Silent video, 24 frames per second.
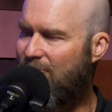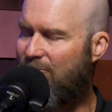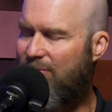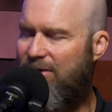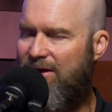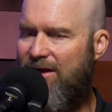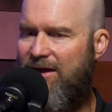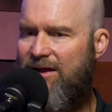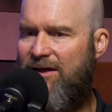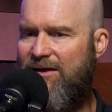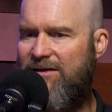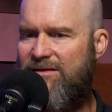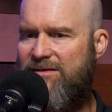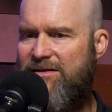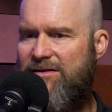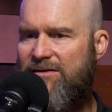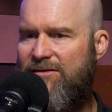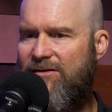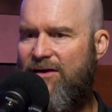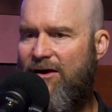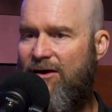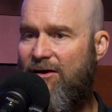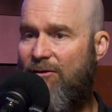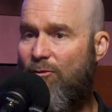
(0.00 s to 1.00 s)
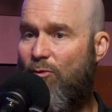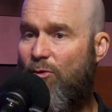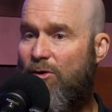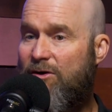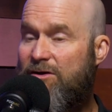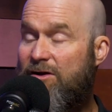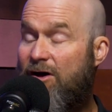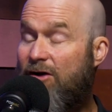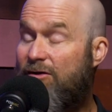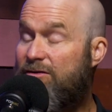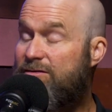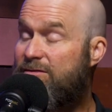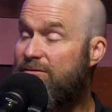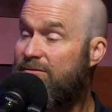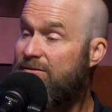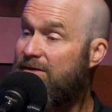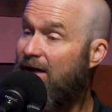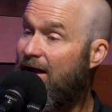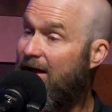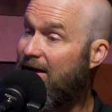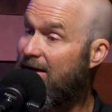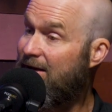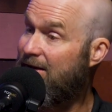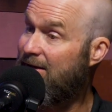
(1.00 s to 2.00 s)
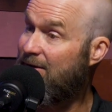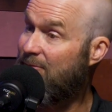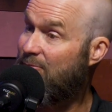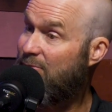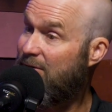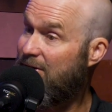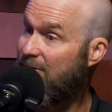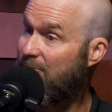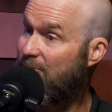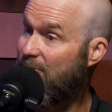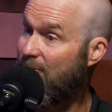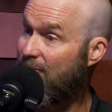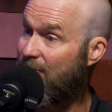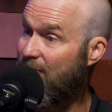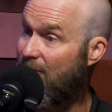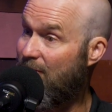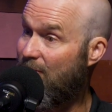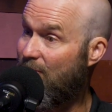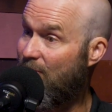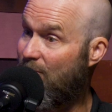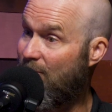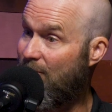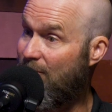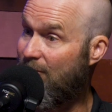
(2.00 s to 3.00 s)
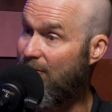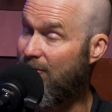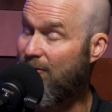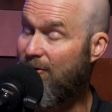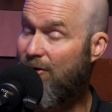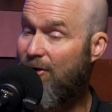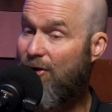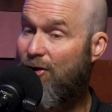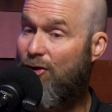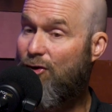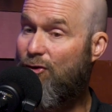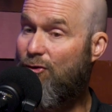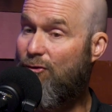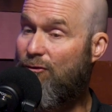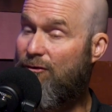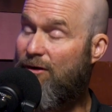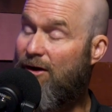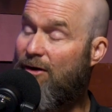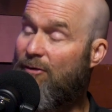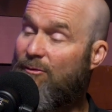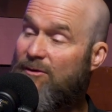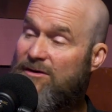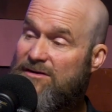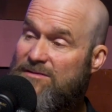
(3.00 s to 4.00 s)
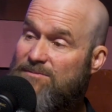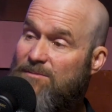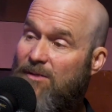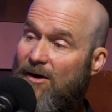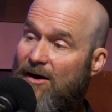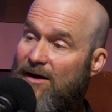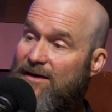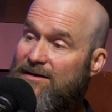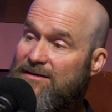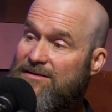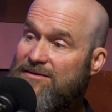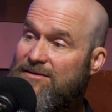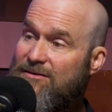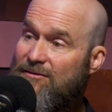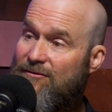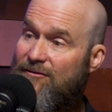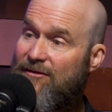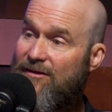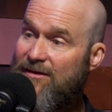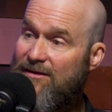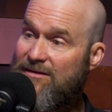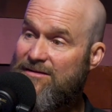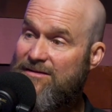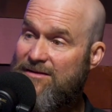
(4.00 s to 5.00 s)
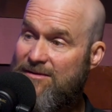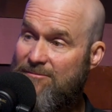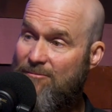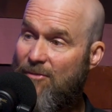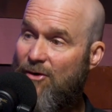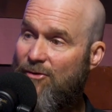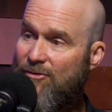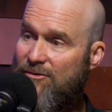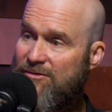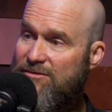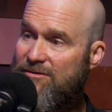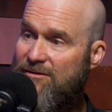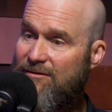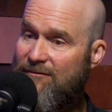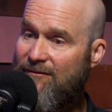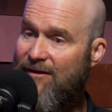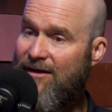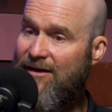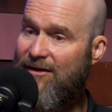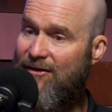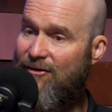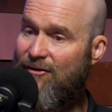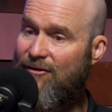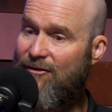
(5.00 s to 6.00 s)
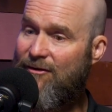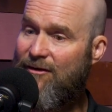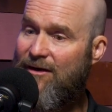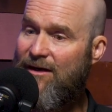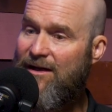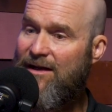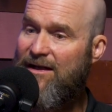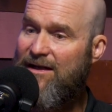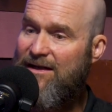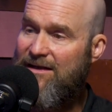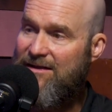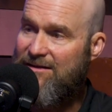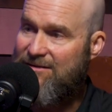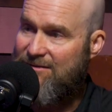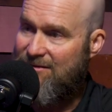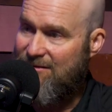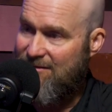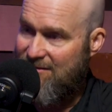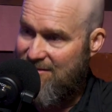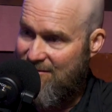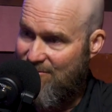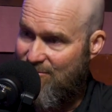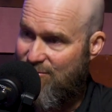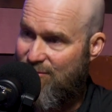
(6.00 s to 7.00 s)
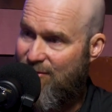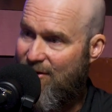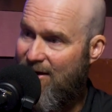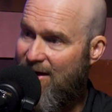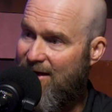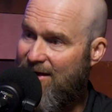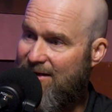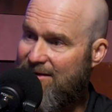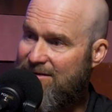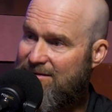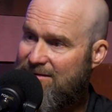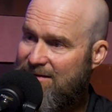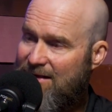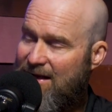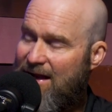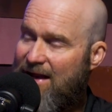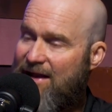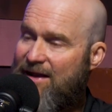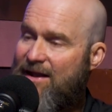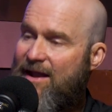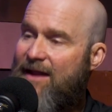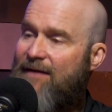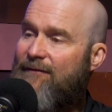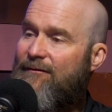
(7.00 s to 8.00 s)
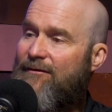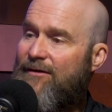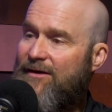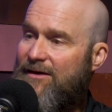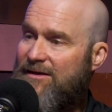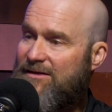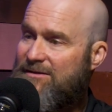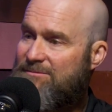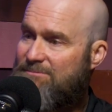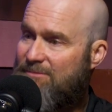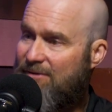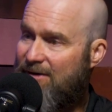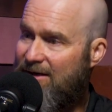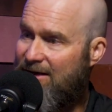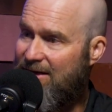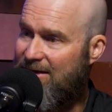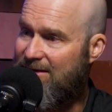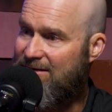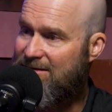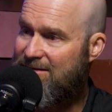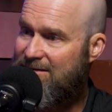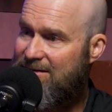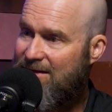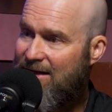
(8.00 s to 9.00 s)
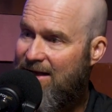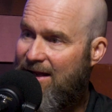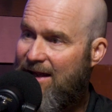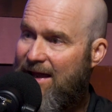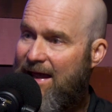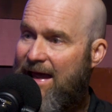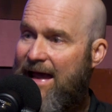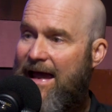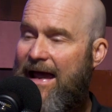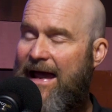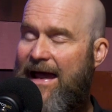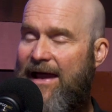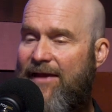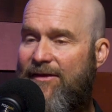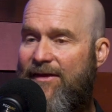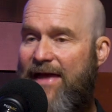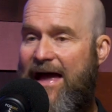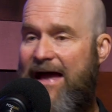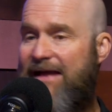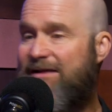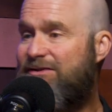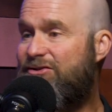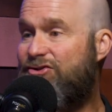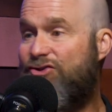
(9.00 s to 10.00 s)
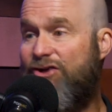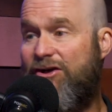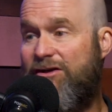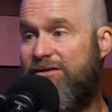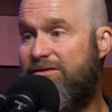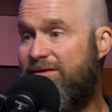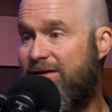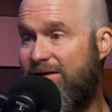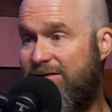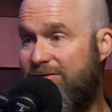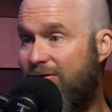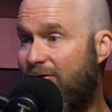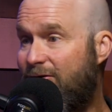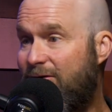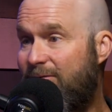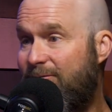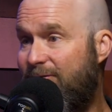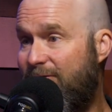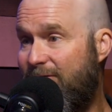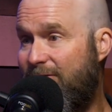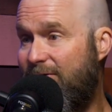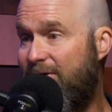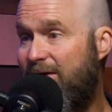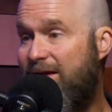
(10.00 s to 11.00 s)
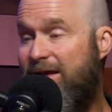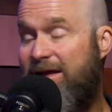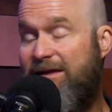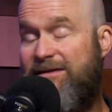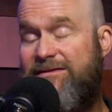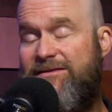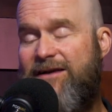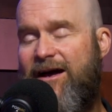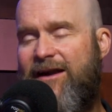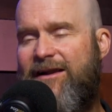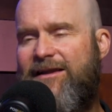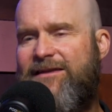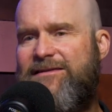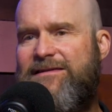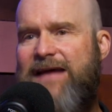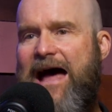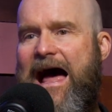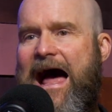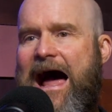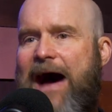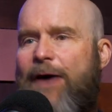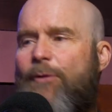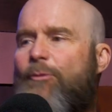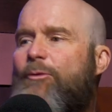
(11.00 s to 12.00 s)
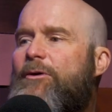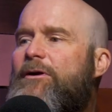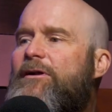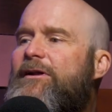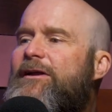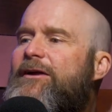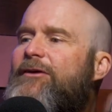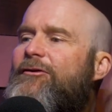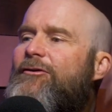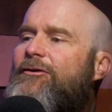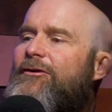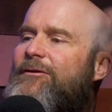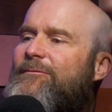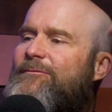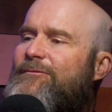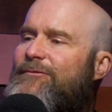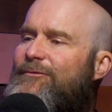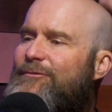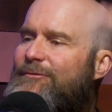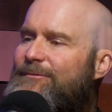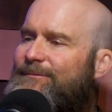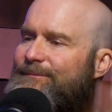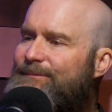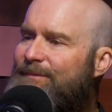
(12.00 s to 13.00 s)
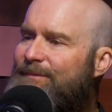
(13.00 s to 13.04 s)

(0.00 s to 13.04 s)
Because we're also talking to people in our world who their response to this emotion of anger is to suppress and never express. True. And that's just as harmful. It's not as outwardly harmful.